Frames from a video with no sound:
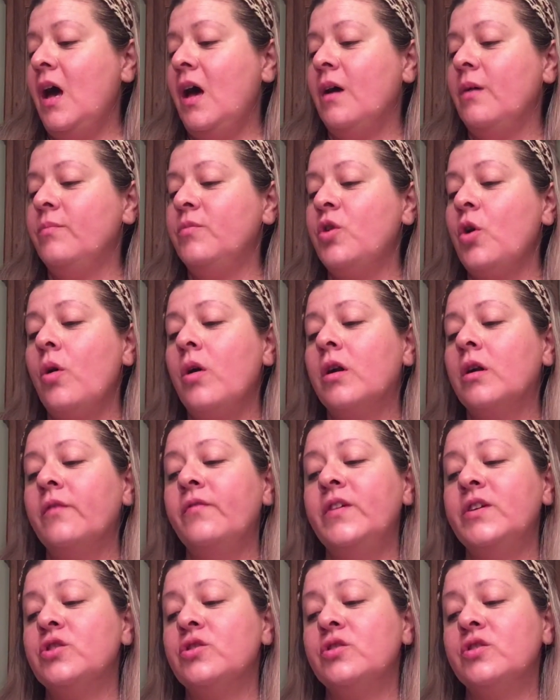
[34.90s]
no
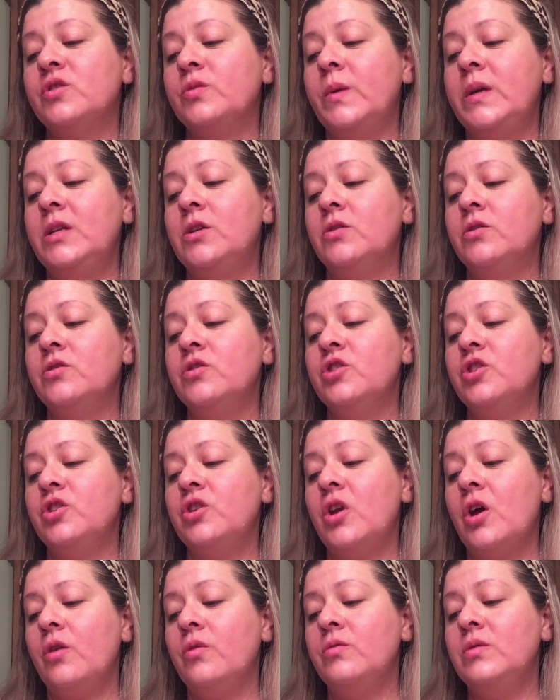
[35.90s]
artificial sweeteners,
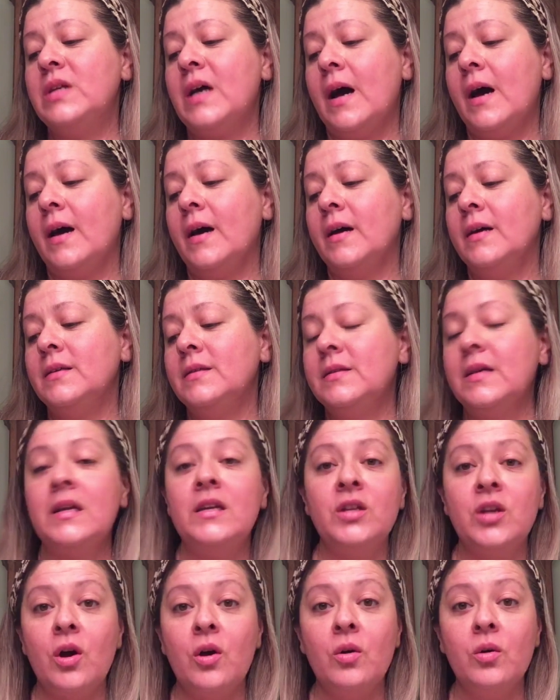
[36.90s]
no dyes,
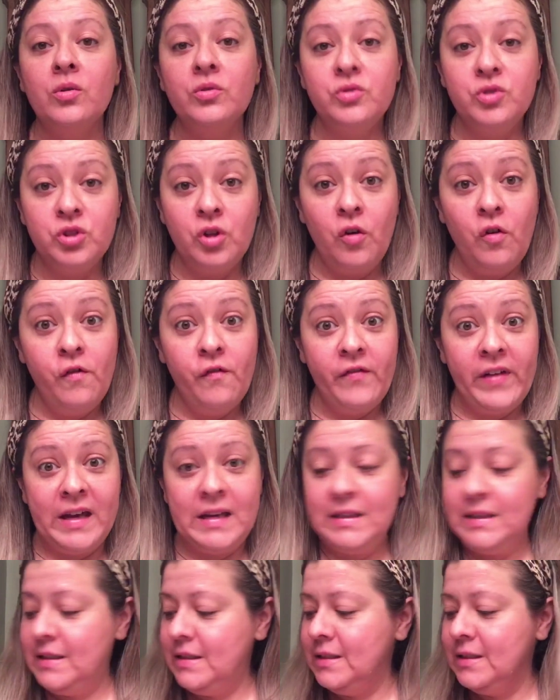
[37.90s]
and no
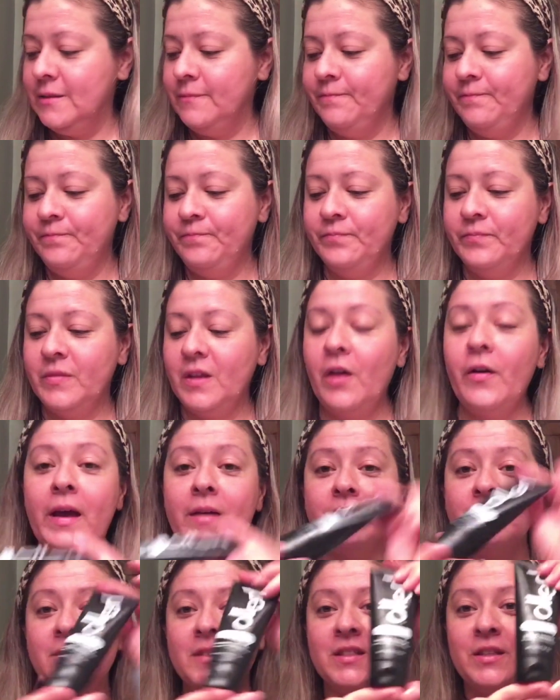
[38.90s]
sulfates.
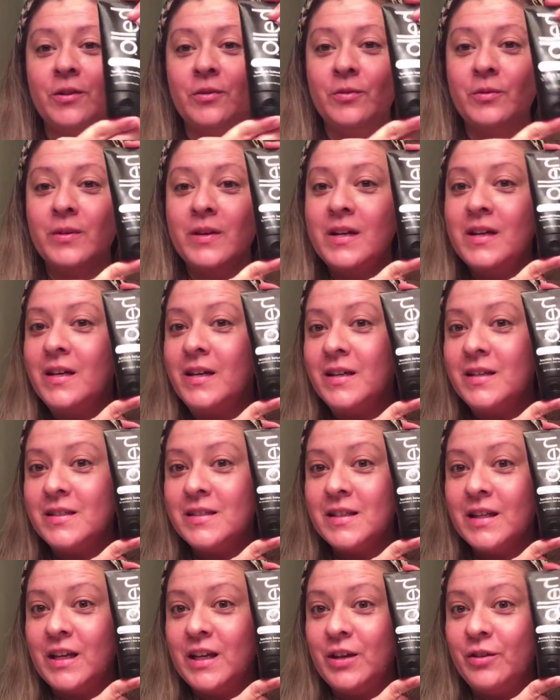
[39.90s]
Okay, so
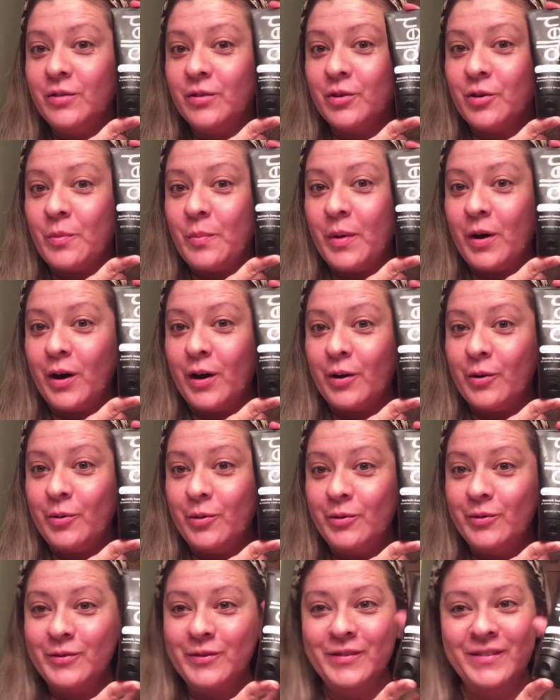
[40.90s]
it's a cute little
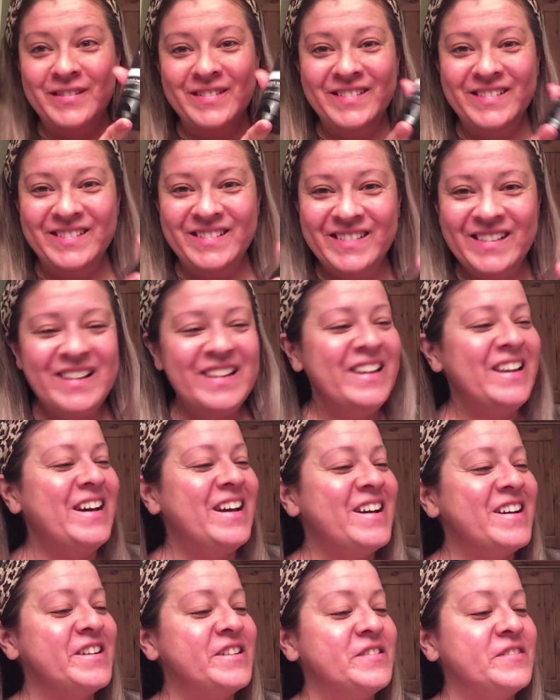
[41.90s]
bottle.
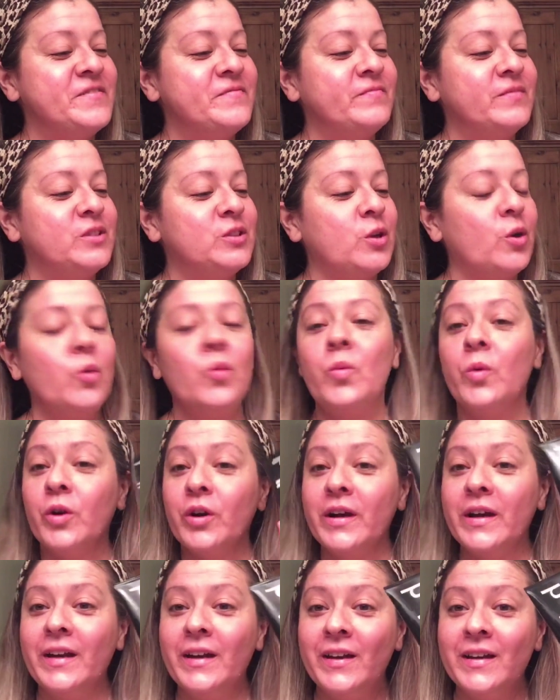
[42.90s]
So
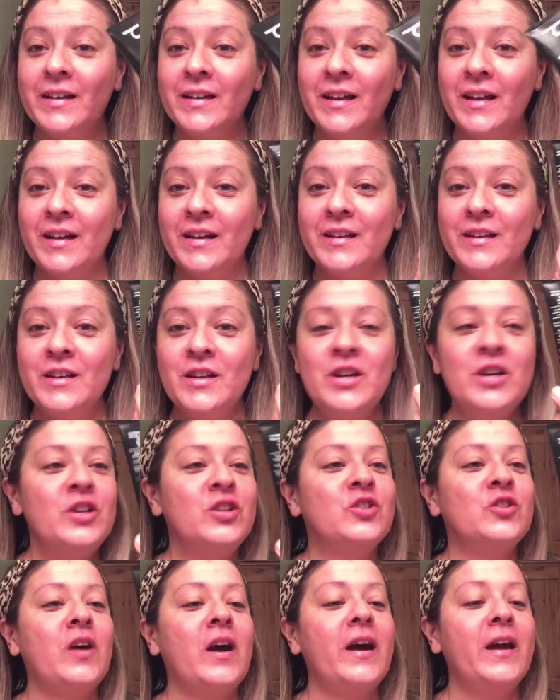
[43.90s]
we're gonna
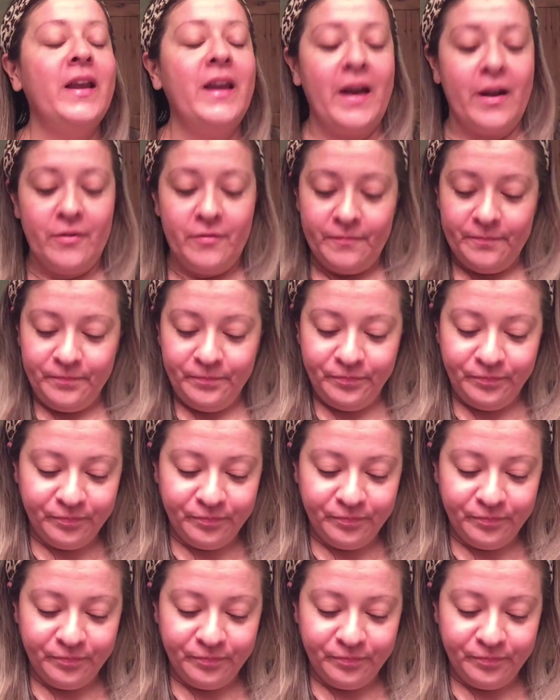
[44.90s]
try it out